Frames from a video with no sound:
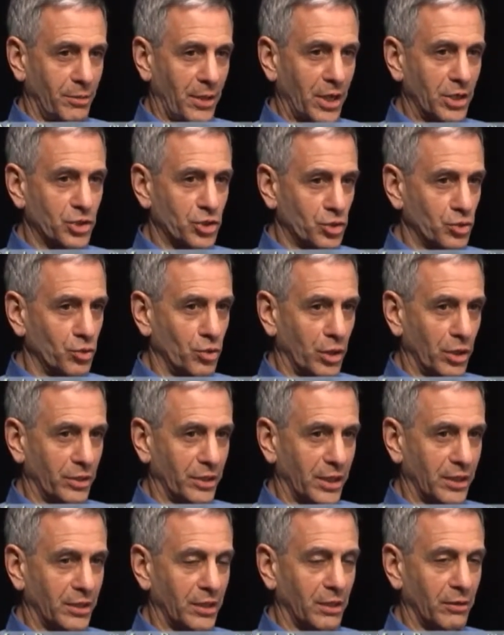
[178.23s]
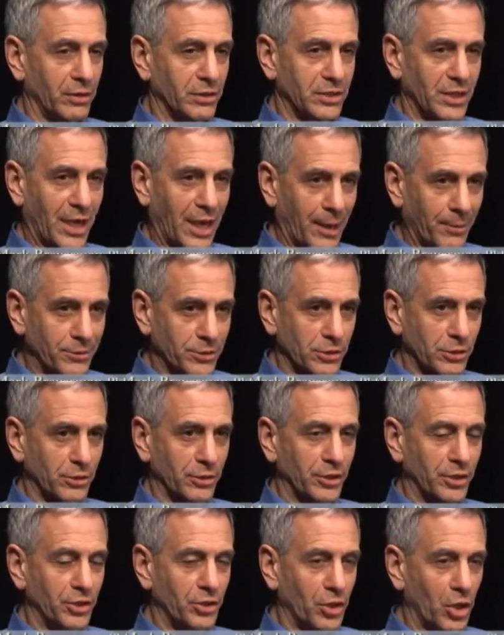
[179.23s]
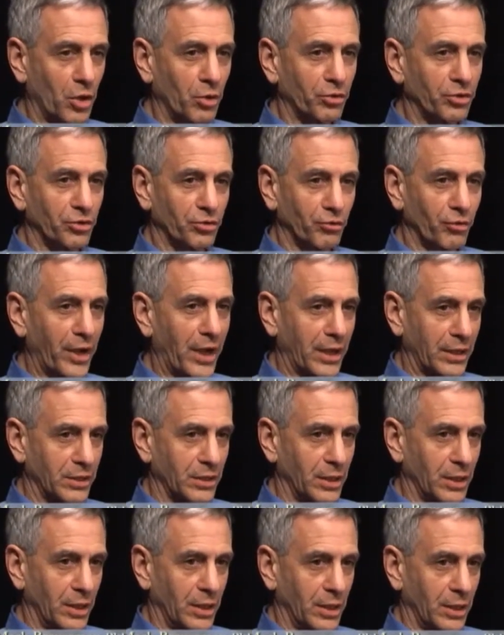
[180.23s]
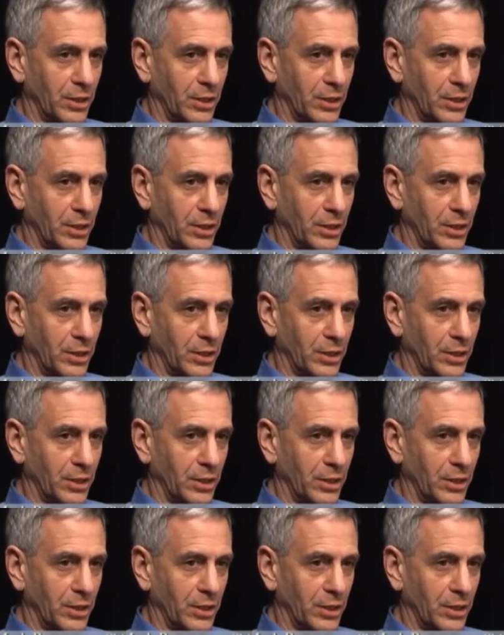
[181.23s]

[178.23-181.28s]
to make sure that there is absolutely no threat